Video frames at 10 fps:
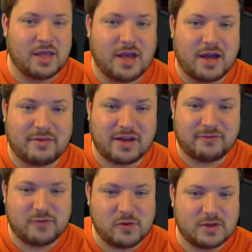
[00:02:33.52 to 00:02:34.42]
I've got a
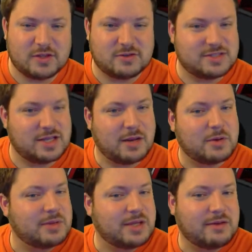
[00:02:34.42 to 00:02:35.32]
few inserts that I'm going
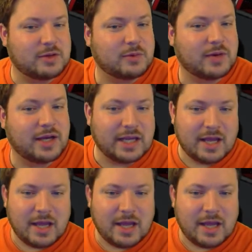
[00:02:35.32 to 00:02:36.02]
to be giving away,